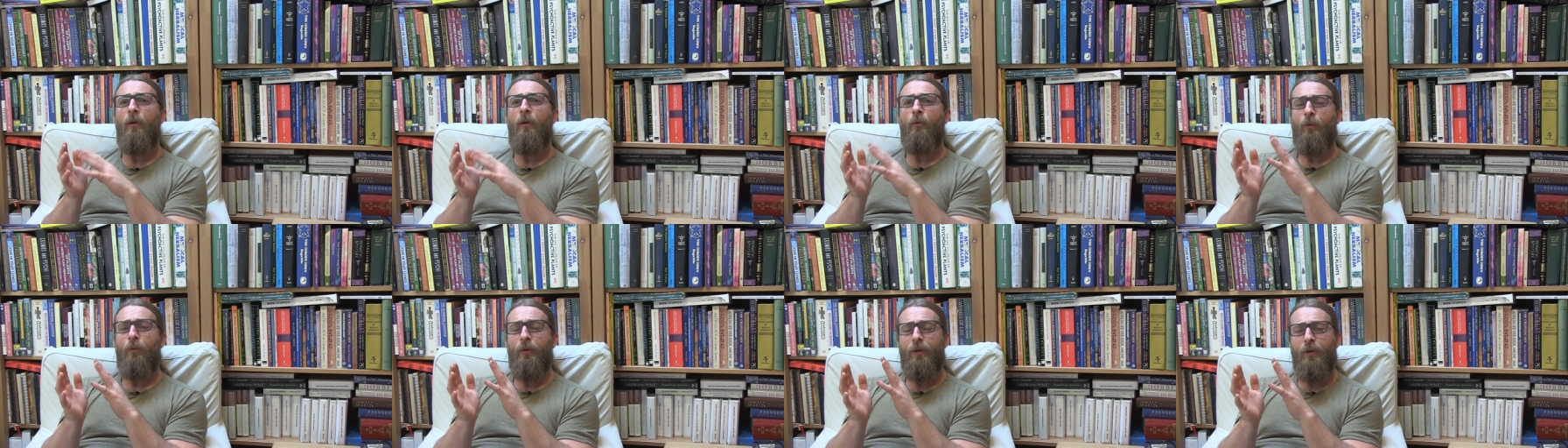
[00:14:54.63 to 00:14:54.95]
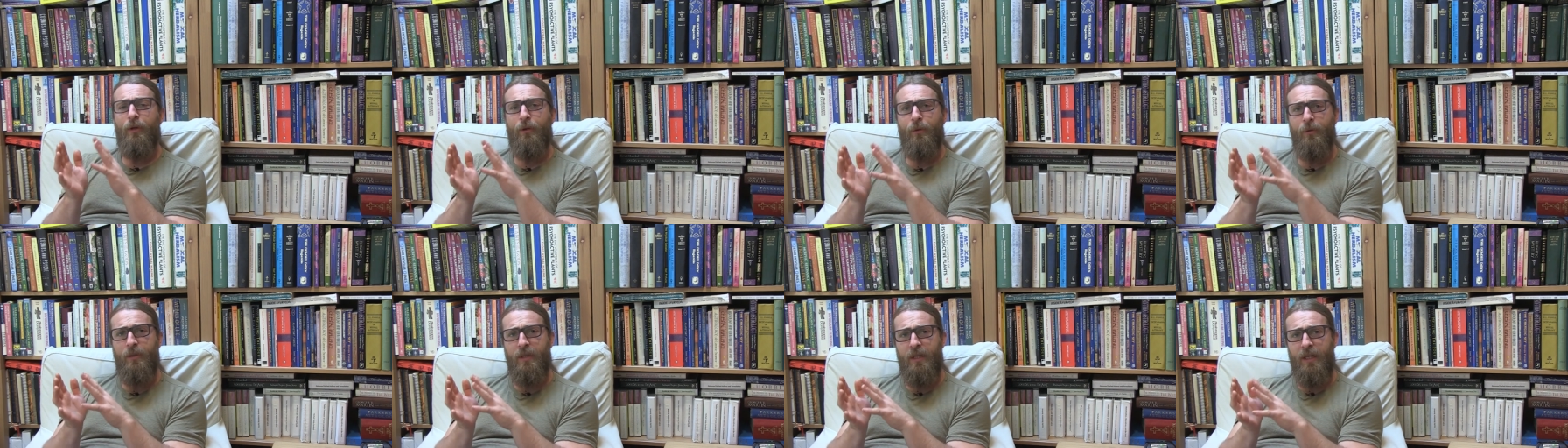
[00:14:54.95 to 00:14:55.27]

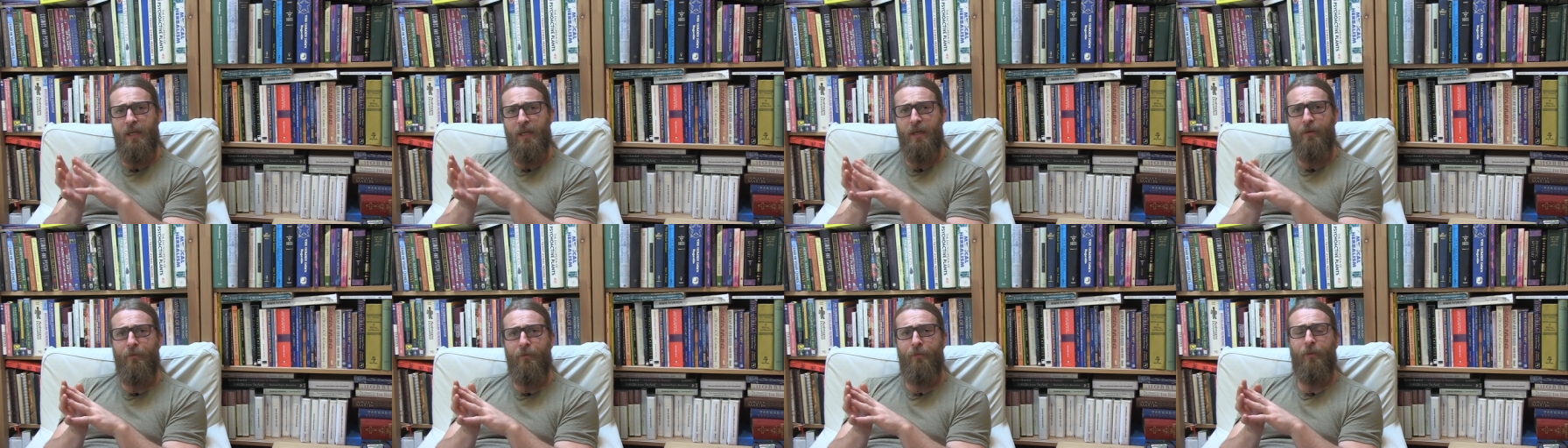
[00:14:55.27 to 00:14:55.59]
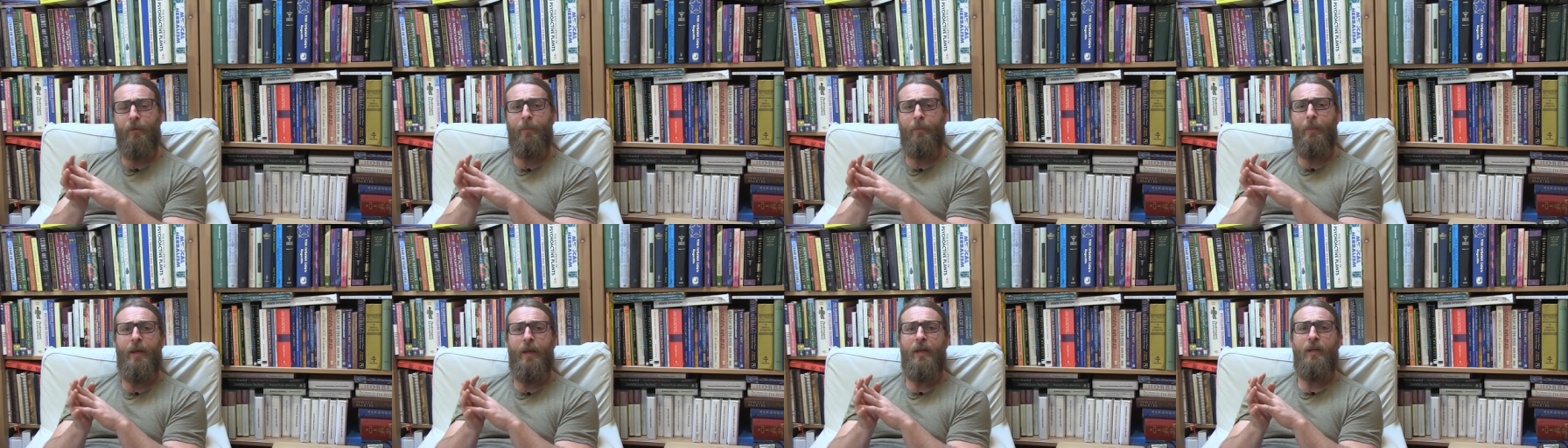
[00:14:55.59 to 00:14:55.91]
reduce the
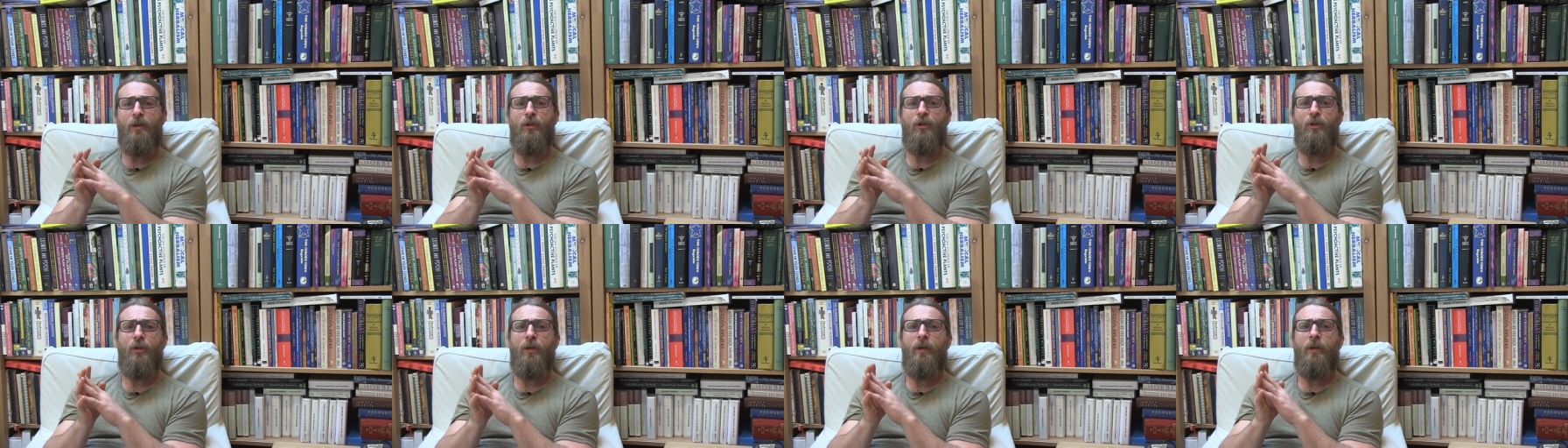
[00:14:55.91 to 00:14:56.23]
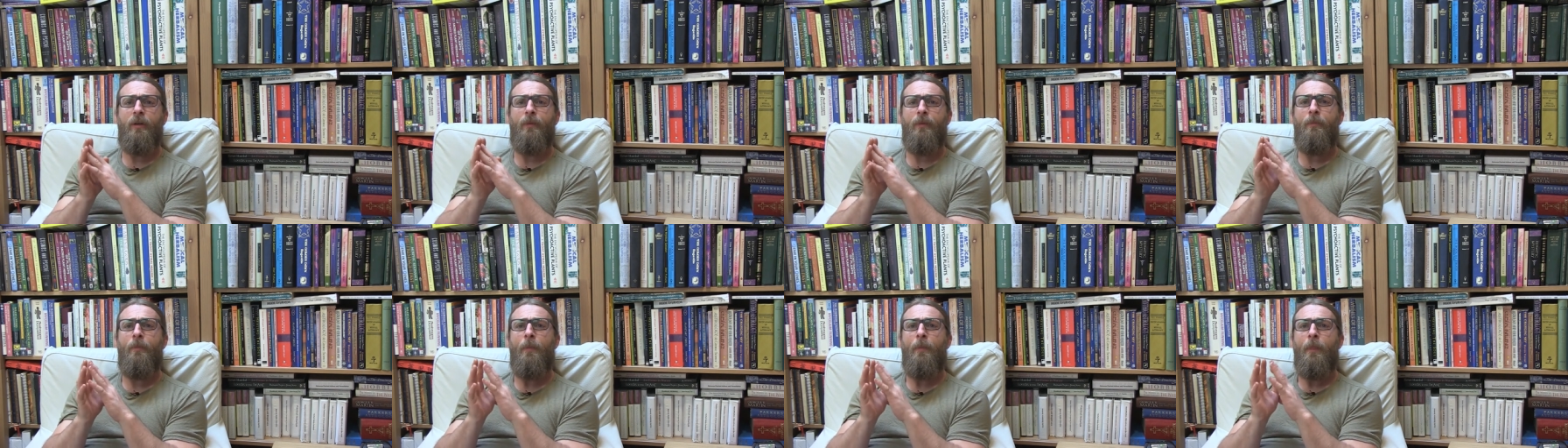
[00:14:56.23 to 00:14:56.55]

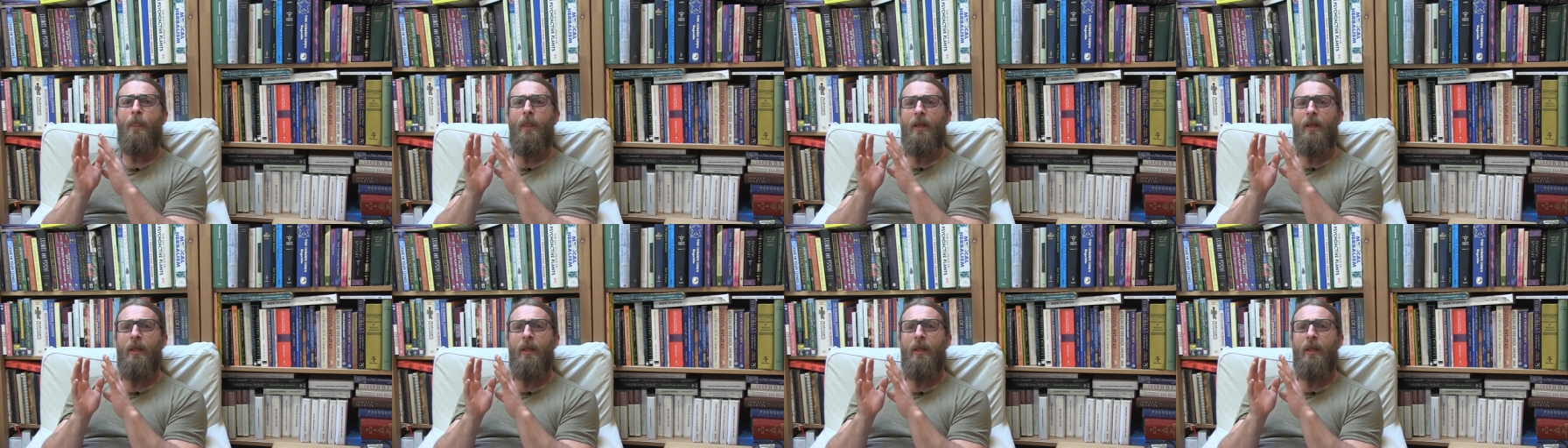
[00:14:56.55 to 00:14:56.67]
inflammation.